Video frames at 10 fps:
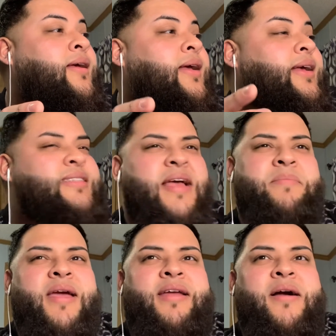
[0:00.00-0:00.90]
is
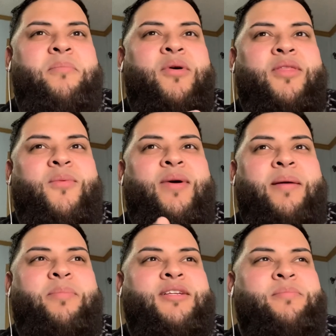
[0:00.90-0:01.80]
NBA YoungBoy the one
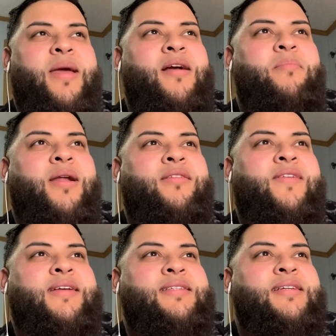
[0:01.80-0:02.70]
that puts makeup on his
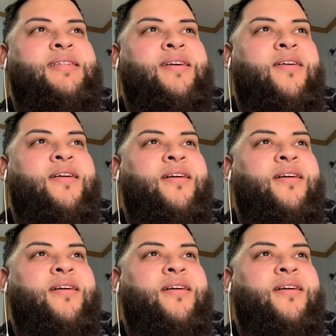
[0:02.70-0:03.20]
face dissing our